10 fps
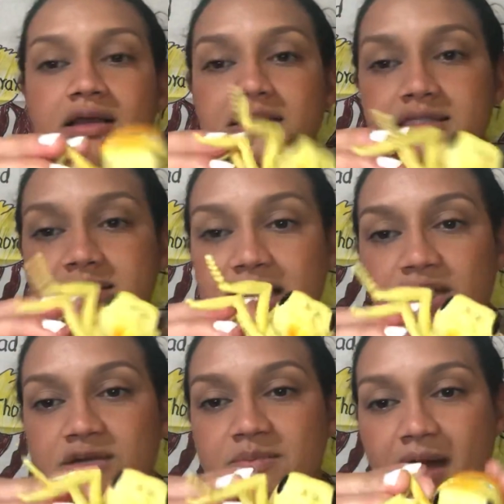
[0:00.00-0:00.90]
say
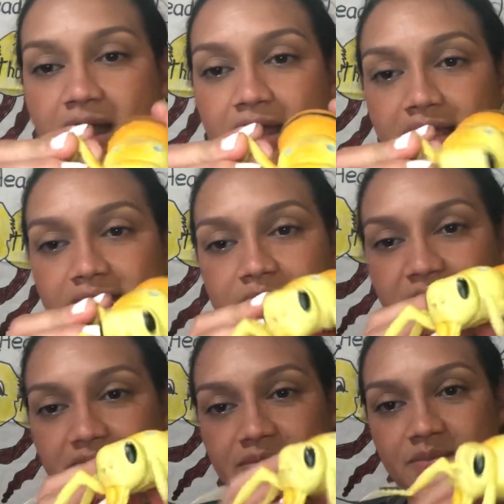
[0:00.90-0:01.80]
goodbye.
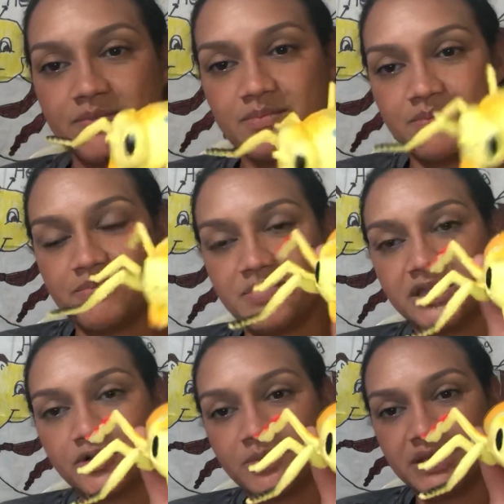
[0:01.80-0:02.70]
My
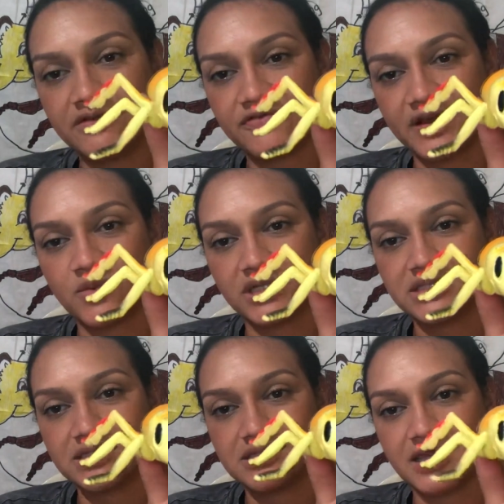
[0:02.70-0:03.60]
little bee friend wants
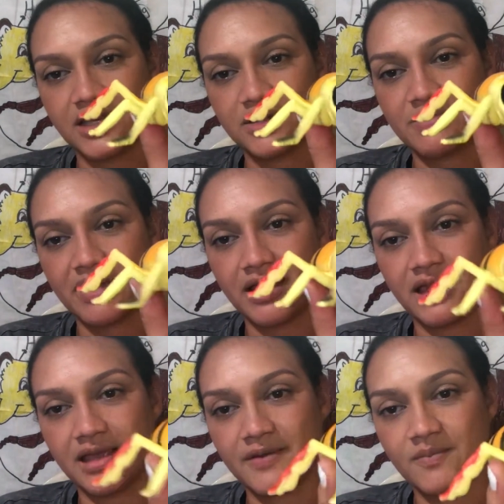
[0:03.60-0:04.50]
to say
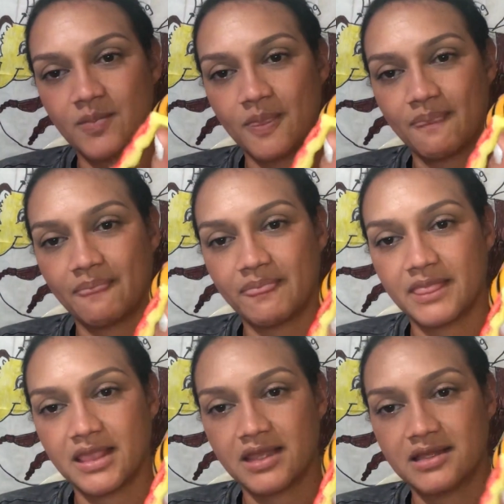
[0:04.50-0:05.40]
goodbye.
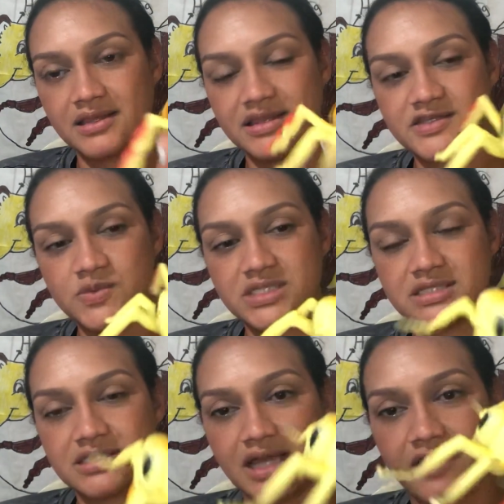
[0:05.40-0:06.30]
This one
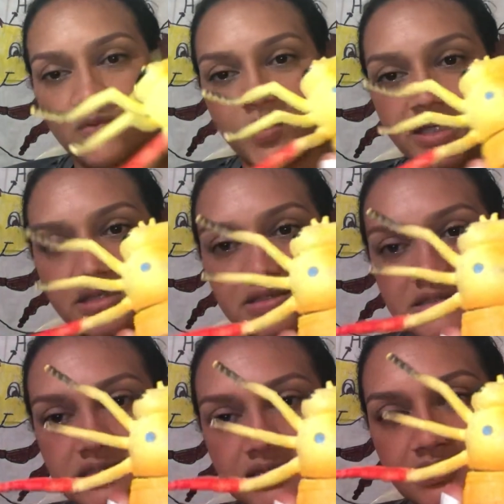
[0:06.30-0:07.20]
doesn't have wings,